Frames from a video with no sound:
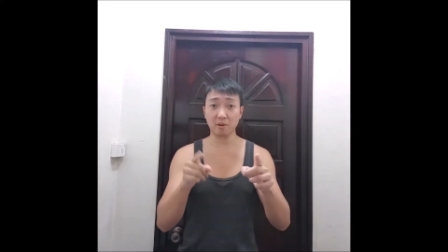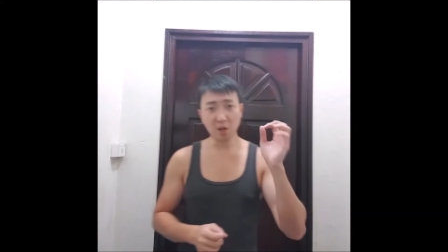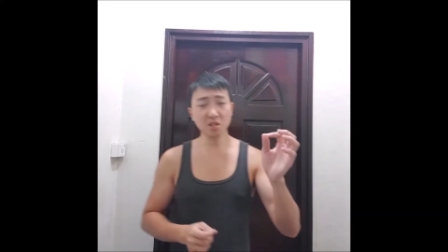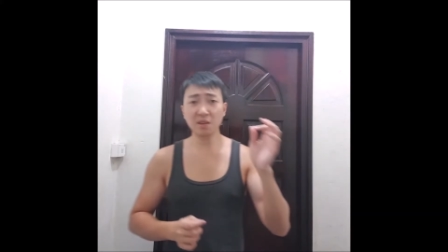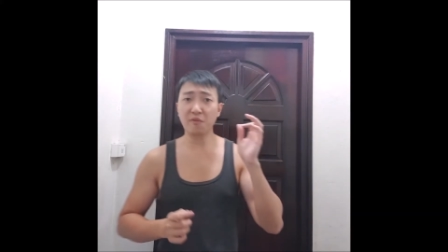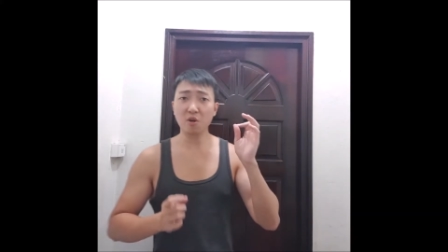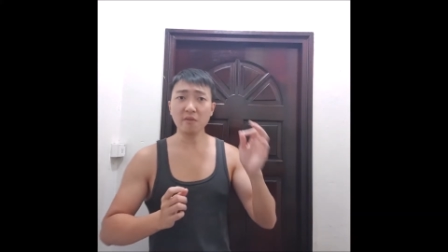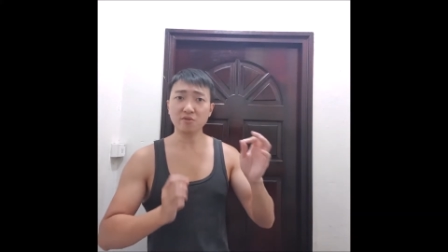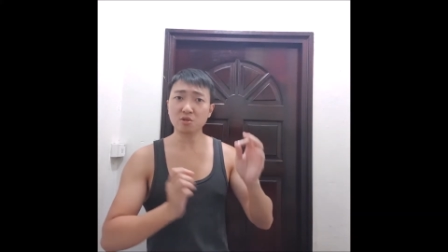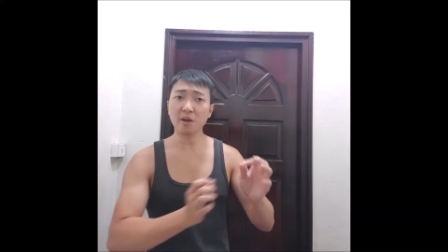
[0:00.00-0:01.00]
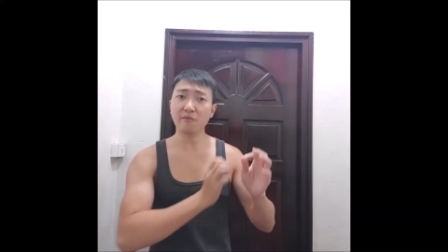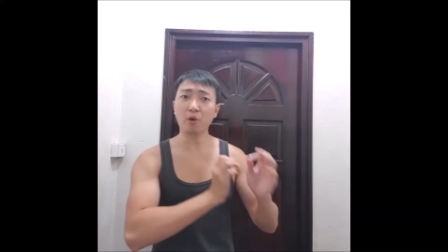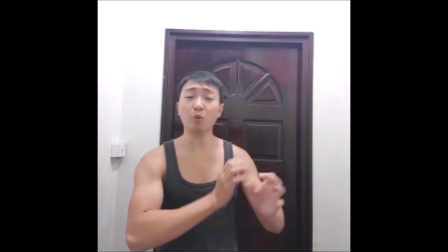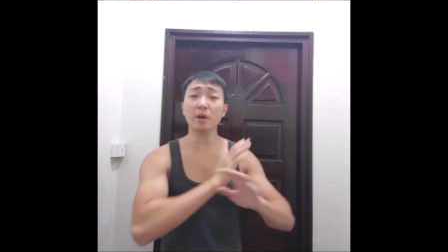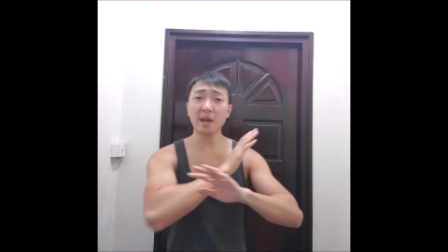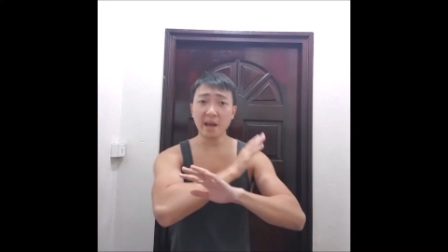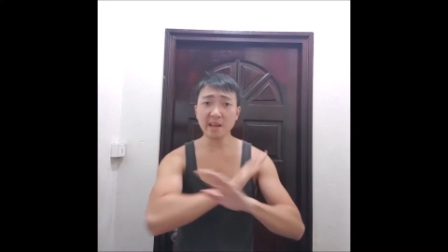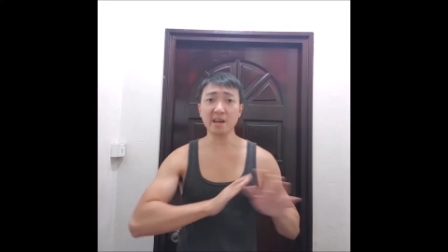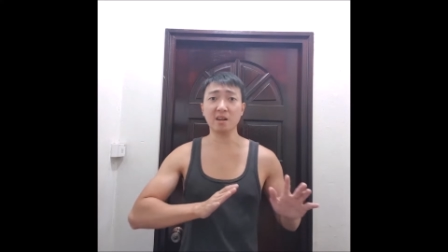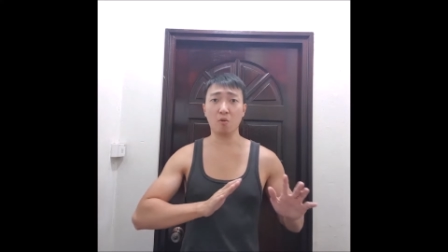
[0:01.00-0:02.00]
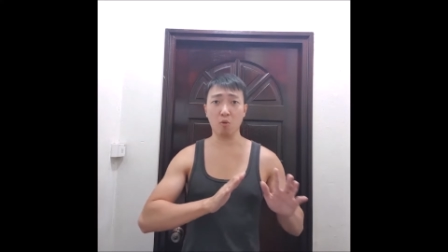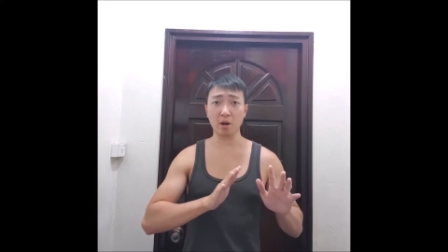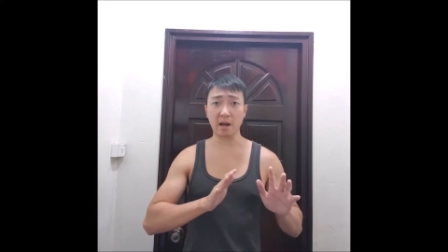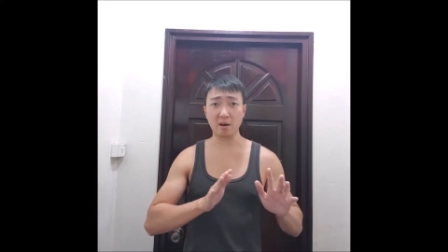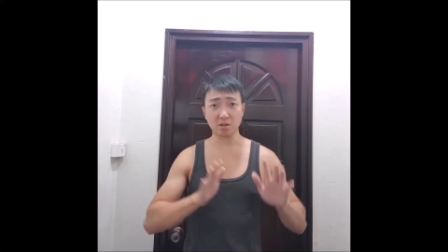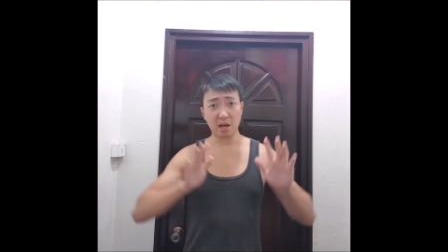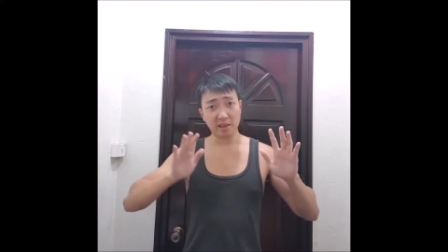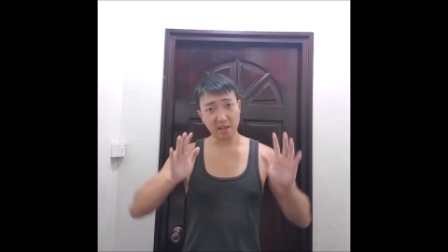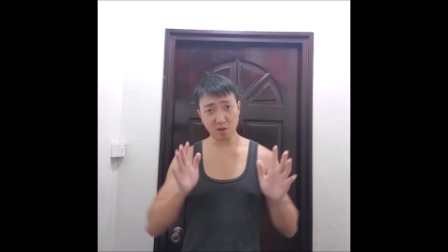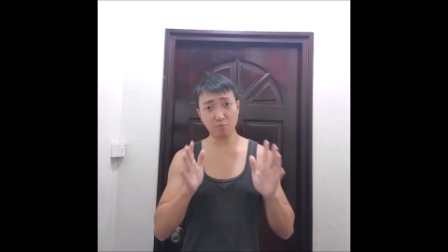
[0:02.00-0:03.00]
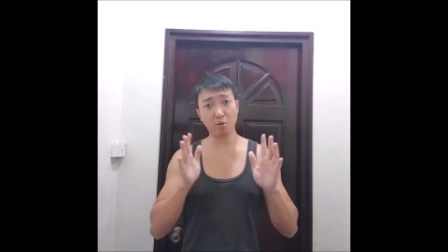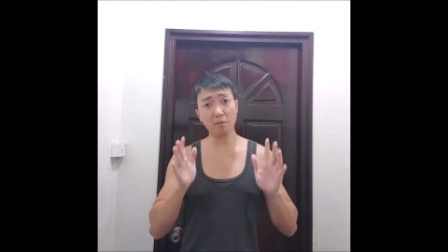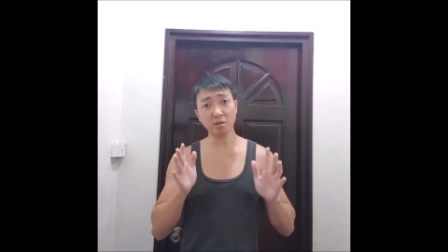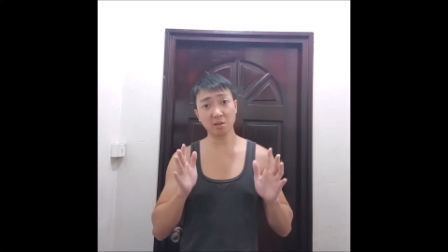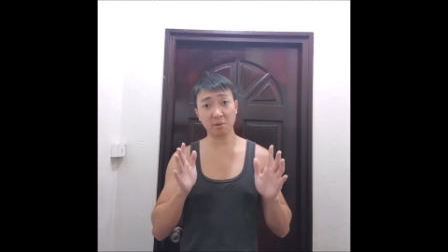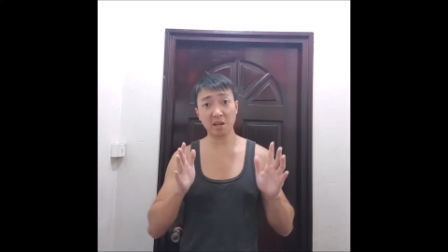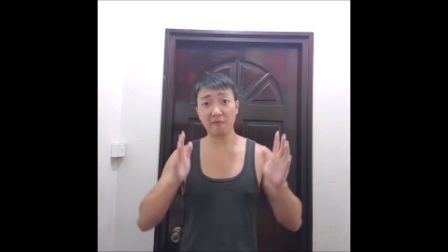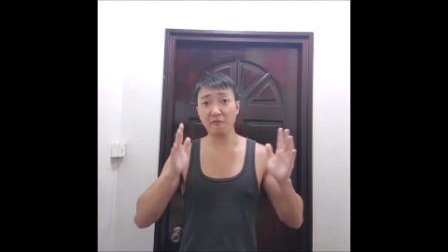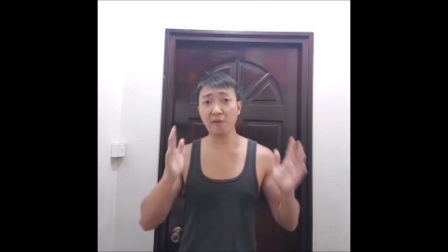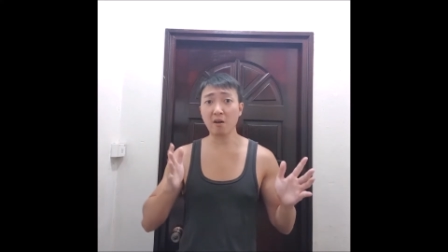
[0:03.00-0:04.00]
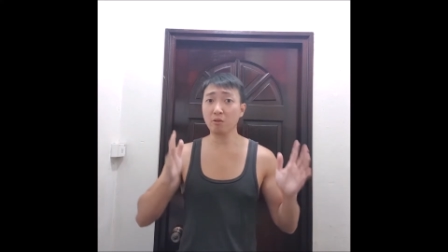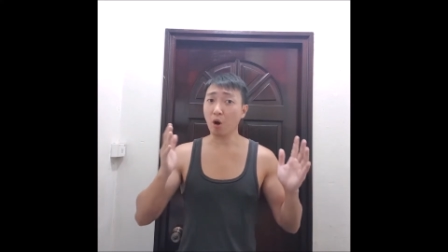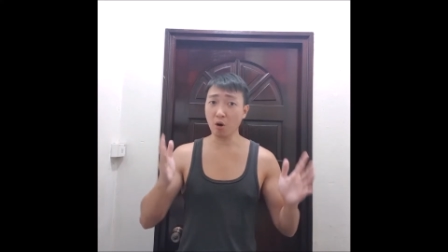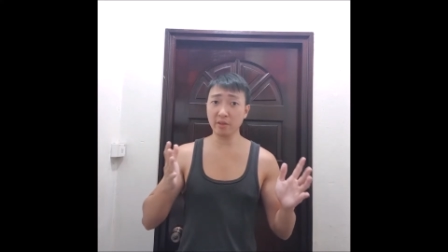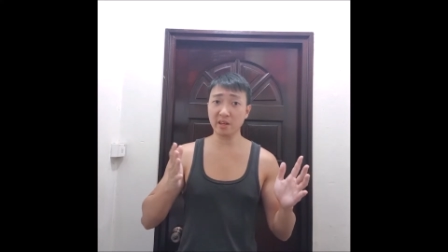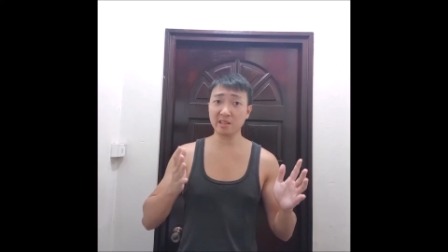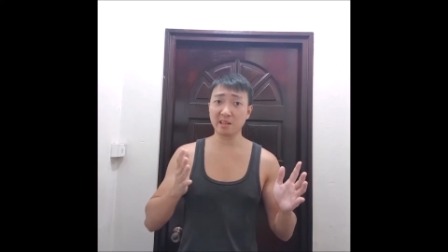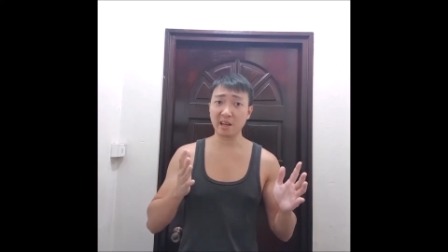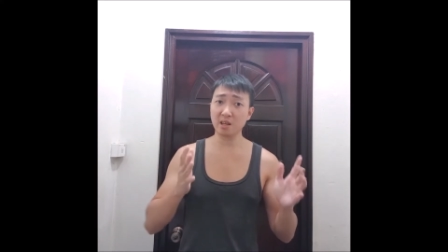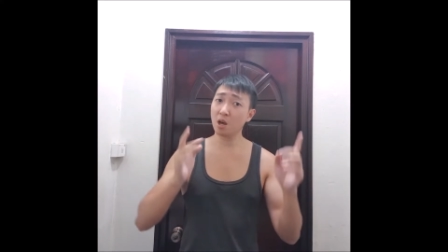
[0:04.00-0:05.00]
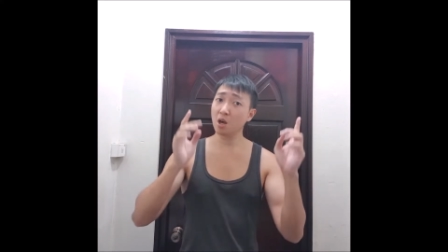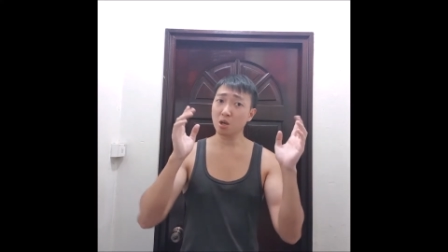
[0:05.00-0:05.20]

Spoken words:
Because if you have tried following any kind of workout that you possibly have found on the internet,